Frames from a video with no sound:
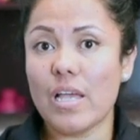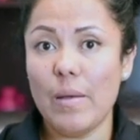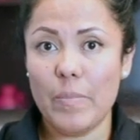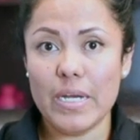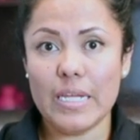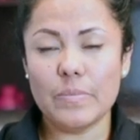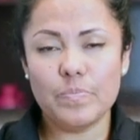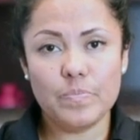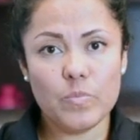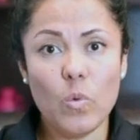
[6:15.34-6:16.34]
company.
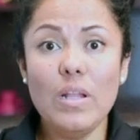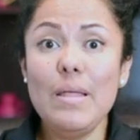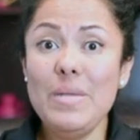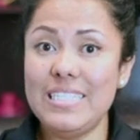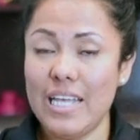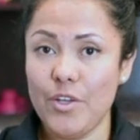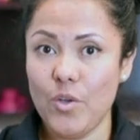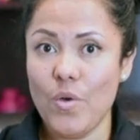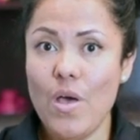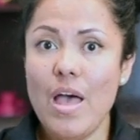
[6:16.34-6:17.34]
Well, let me tell
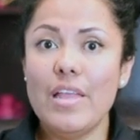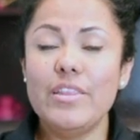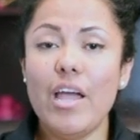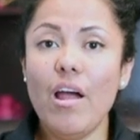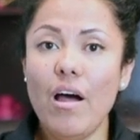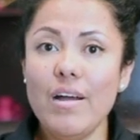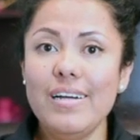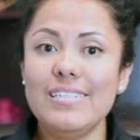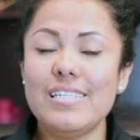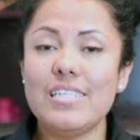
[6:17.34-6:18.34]
you, there
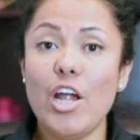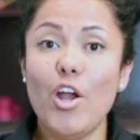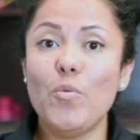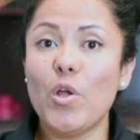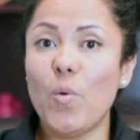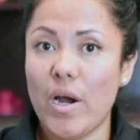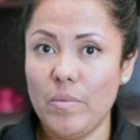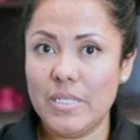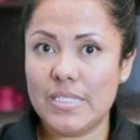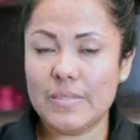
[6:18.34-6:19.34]
are certain
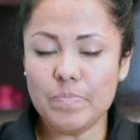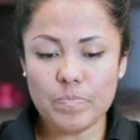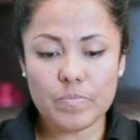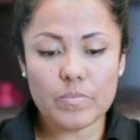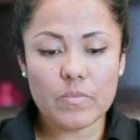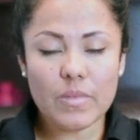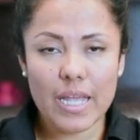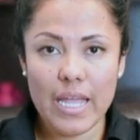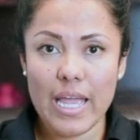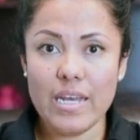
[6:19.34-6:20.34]
requirements.
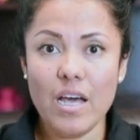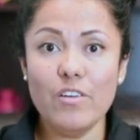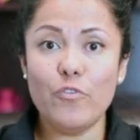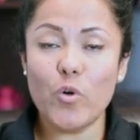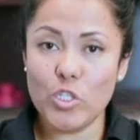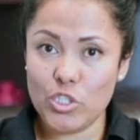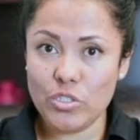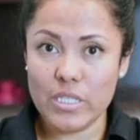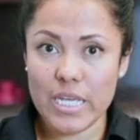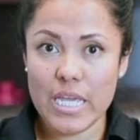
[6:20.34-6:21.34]
And
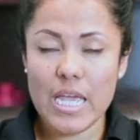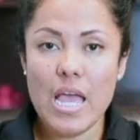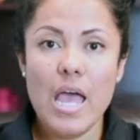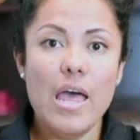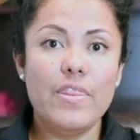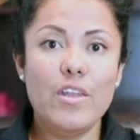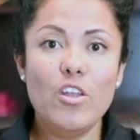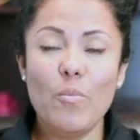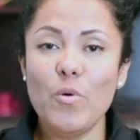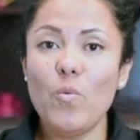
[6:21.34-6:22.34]
unfortunately, the
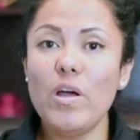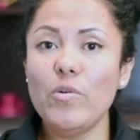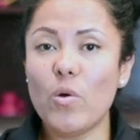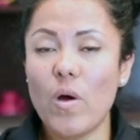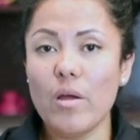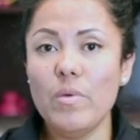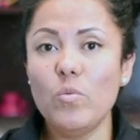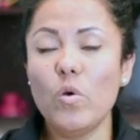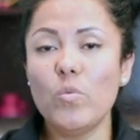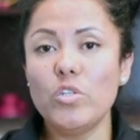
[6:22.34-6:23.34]
number one
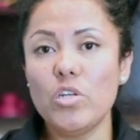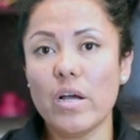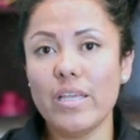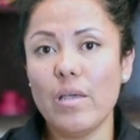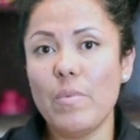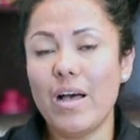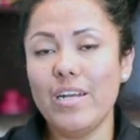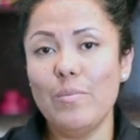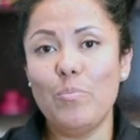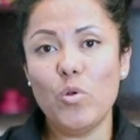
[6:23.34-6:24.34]
requirement when we're talking
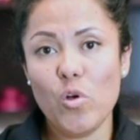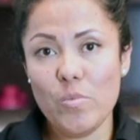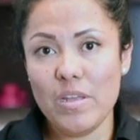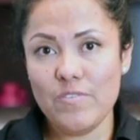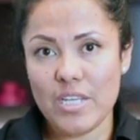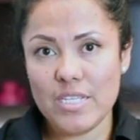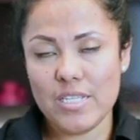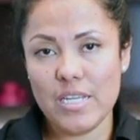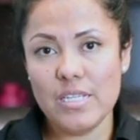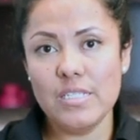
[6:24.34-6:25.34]
about employment
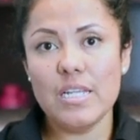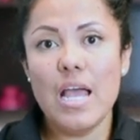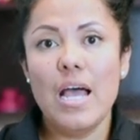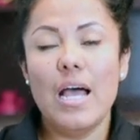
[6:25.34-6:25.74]
visas